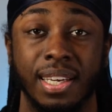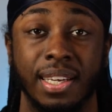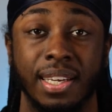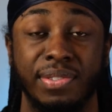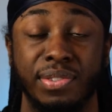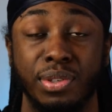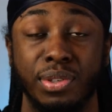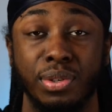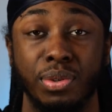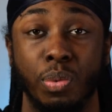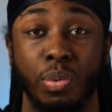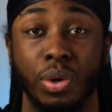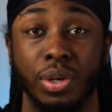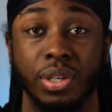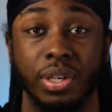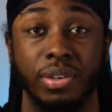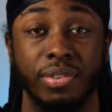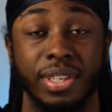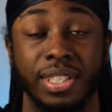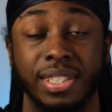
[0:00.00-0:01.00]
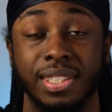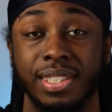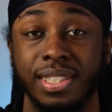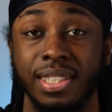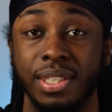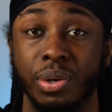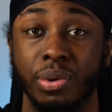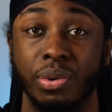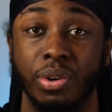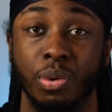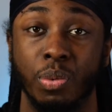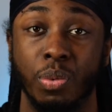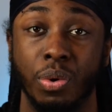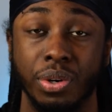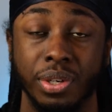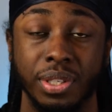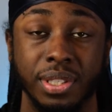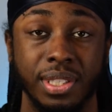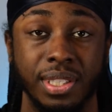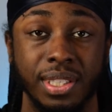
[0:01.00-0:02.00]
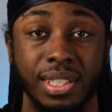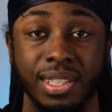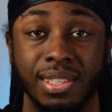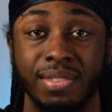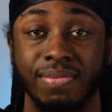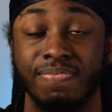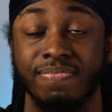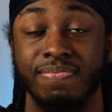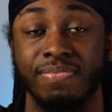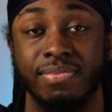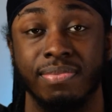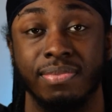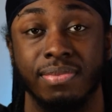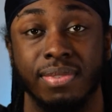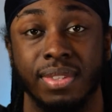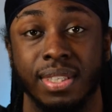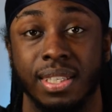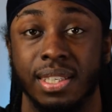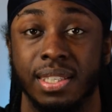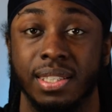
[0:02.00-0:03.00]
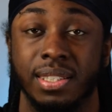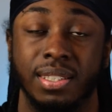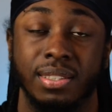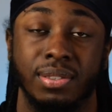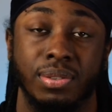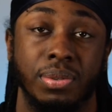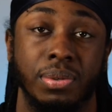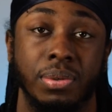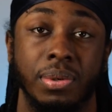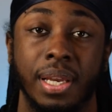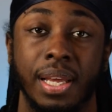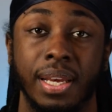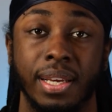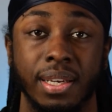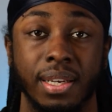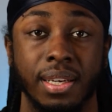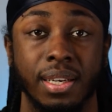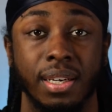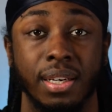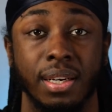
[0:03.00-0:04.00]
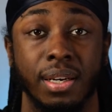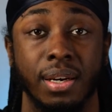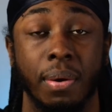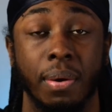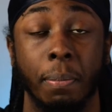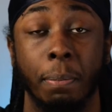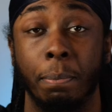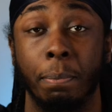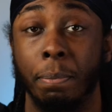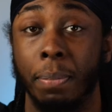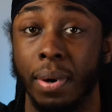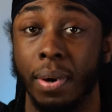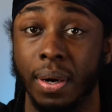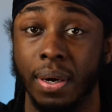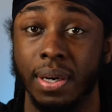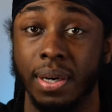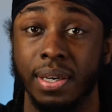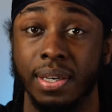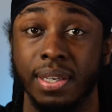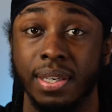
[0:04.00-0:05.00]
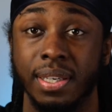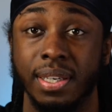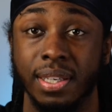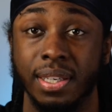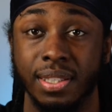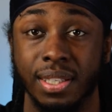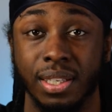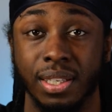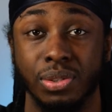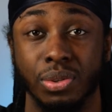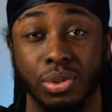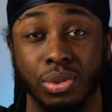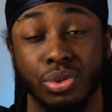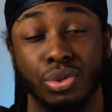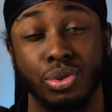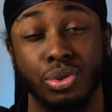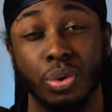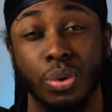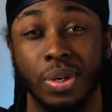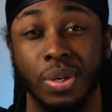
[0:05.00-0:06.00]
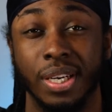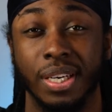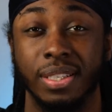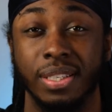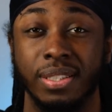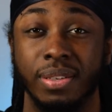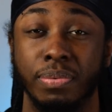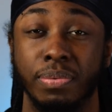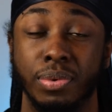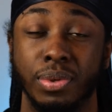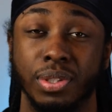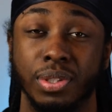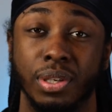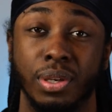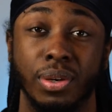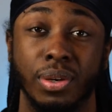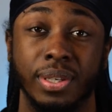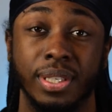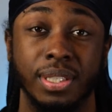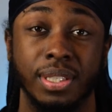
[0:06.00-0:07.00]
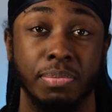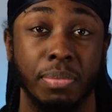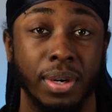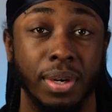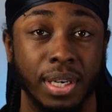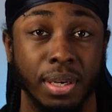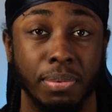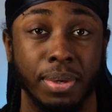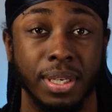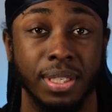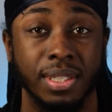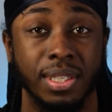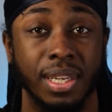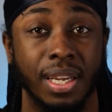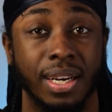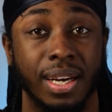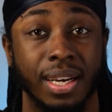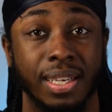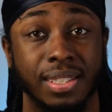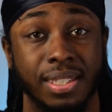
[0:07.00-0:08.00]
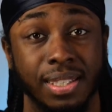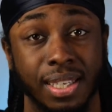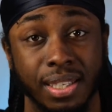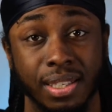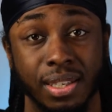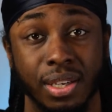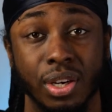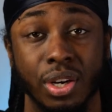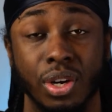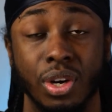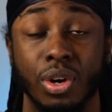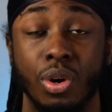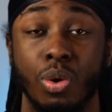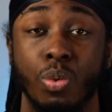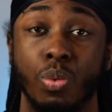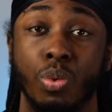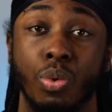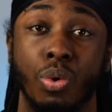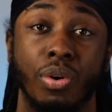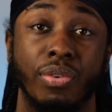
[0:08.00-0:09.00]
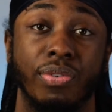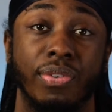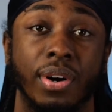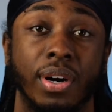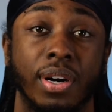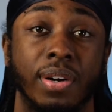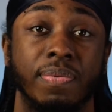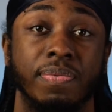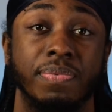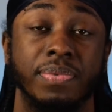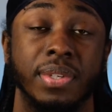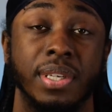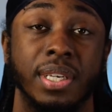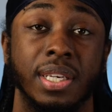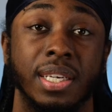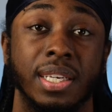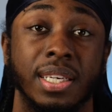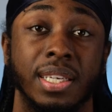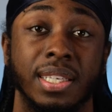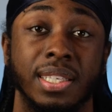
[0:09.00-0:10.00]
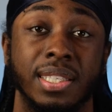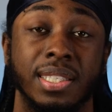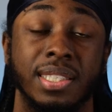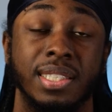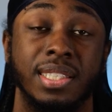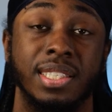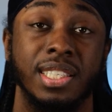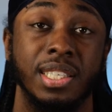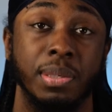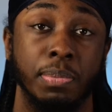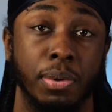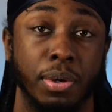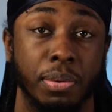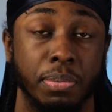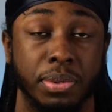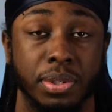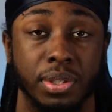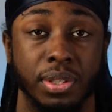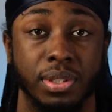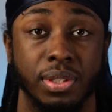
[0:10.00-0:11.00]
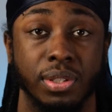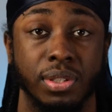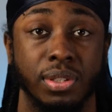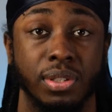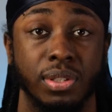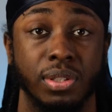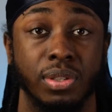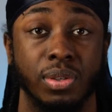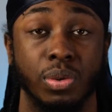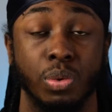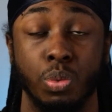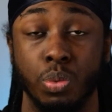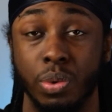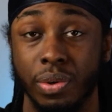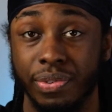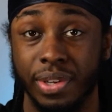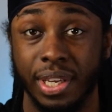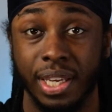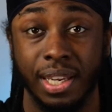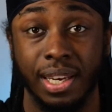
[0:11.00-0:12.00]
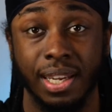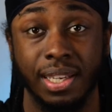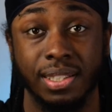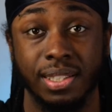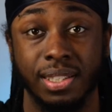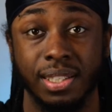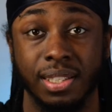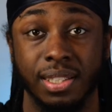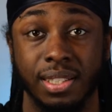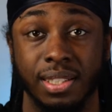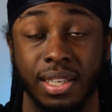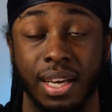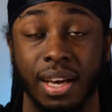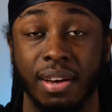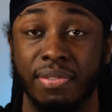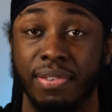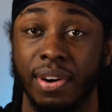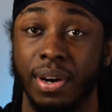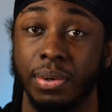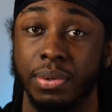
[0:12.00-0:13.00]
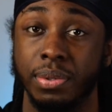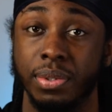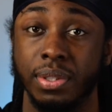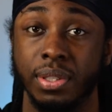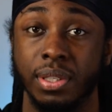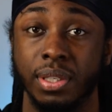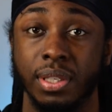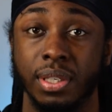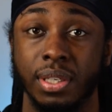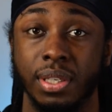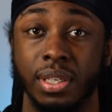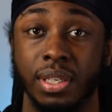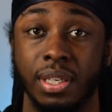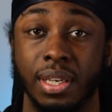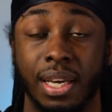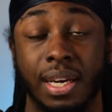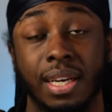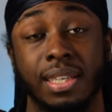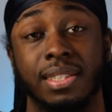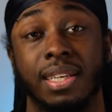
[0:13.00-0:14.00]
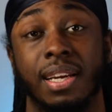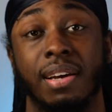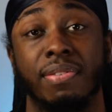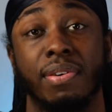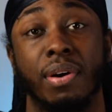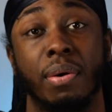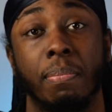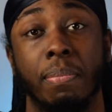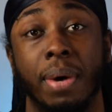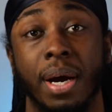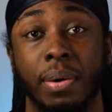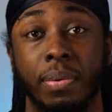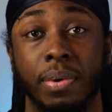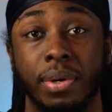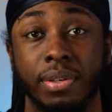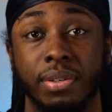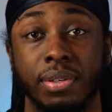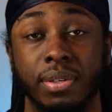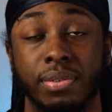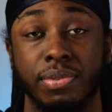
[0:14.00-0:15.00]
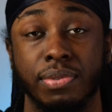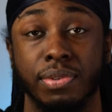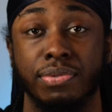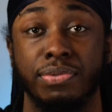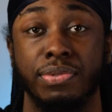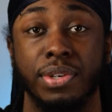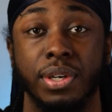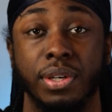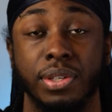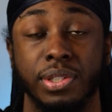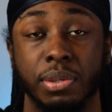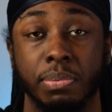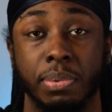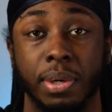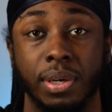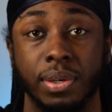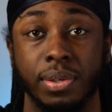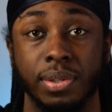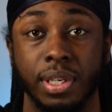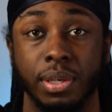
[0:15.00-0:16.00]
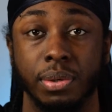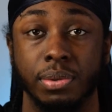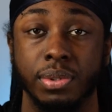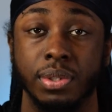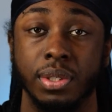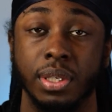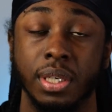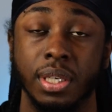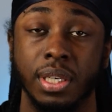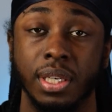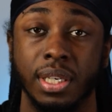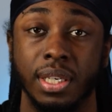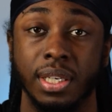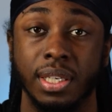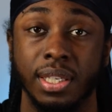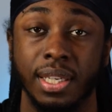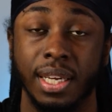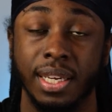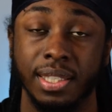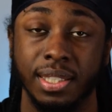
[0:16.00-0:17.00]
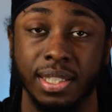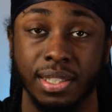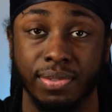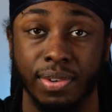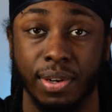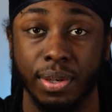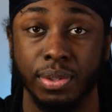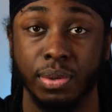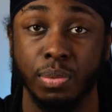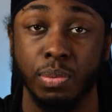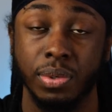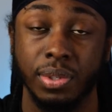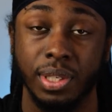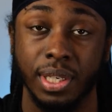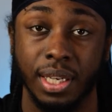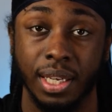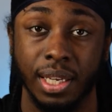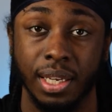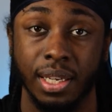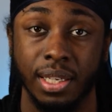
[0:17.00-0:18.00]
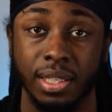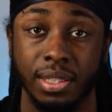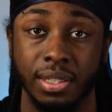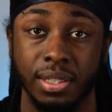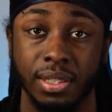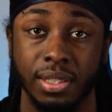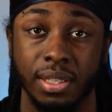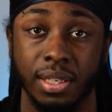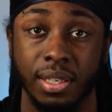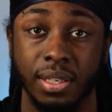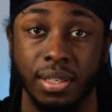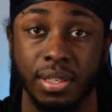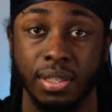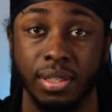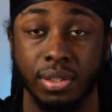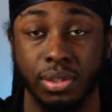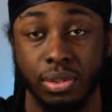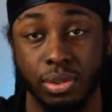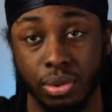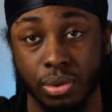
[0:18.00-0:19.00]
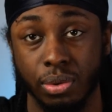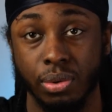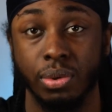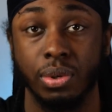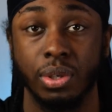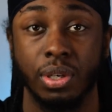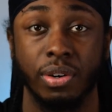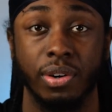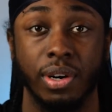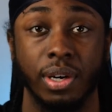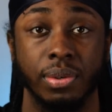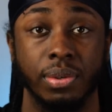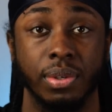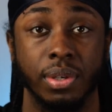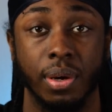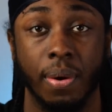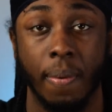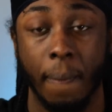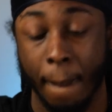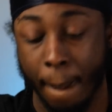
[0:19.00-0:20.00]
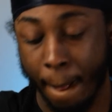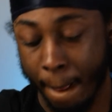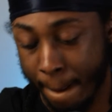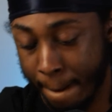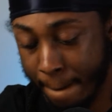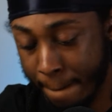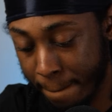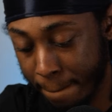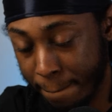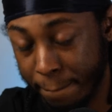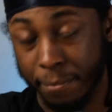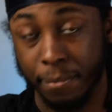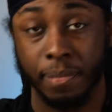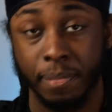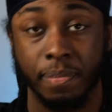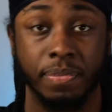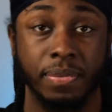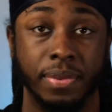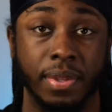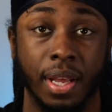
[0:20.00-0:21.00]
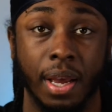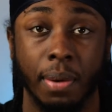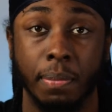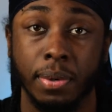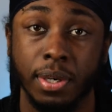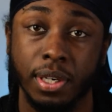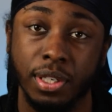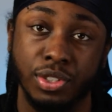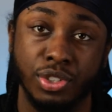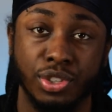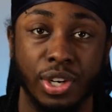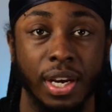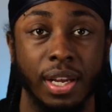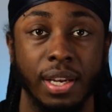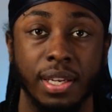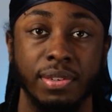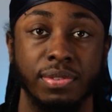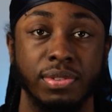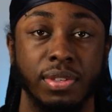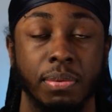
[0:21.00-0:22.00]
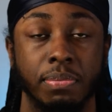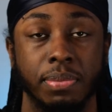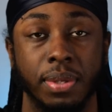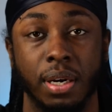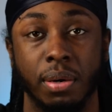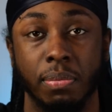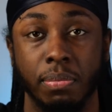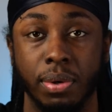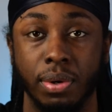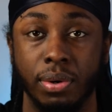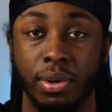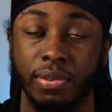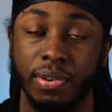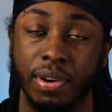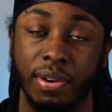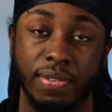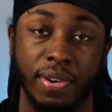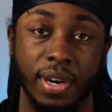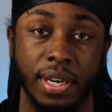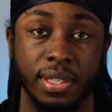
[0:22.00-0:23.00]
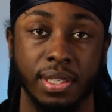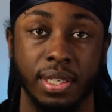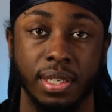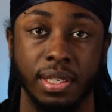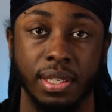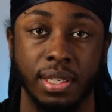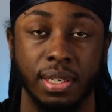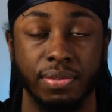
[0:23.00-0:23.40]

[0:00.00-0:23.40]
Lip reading: If you want a receipt or a warranty, it's too late. But that's not so negative, because a lot of these marketplaces, like I said, will offer cheap options with kit lenses. I found my one for £300. That was the A6000 with the kit lens. So look around. I'm gonna try leave some down below if I find any.